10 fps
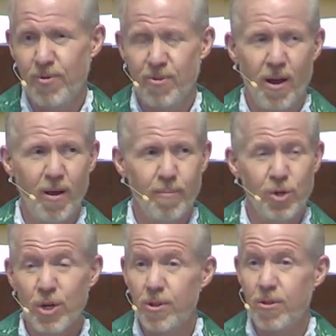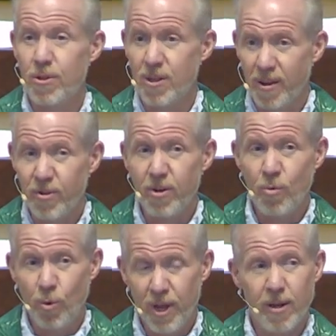of time, just seven
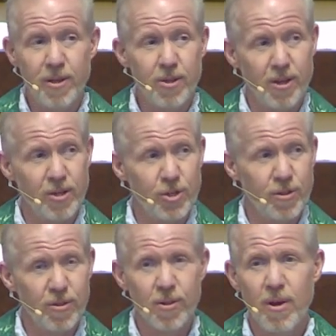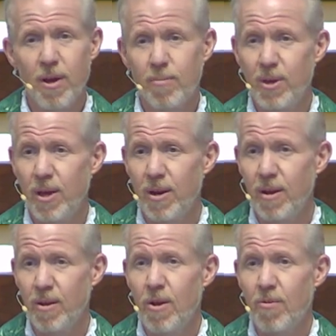weekly sessions beginning
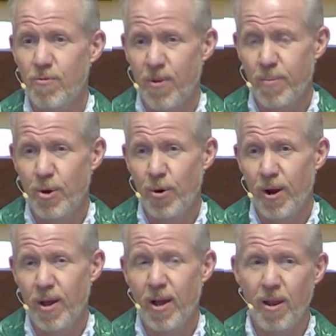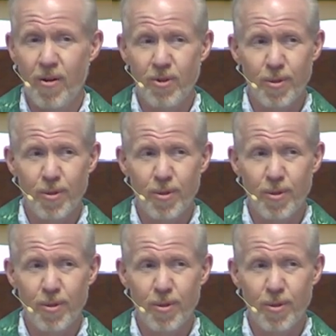February 11th.